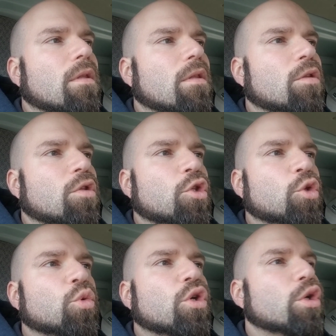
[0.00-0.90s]

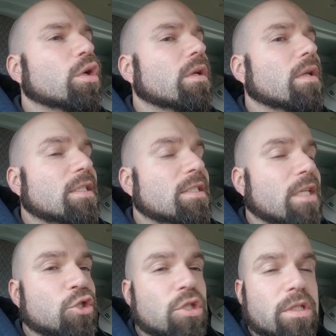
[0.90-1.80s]
You could
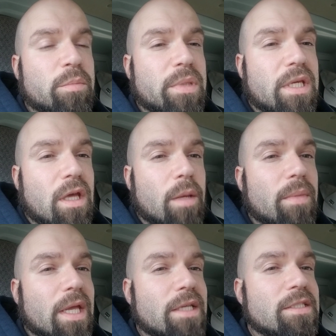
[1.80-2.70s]
essentially become
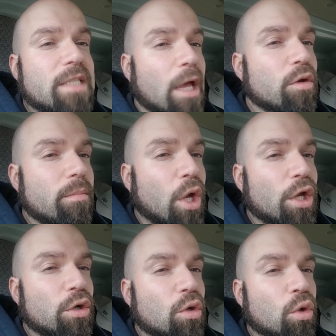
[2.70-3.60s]
a sound
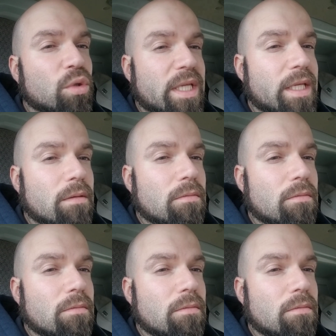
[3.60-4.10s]
modder only,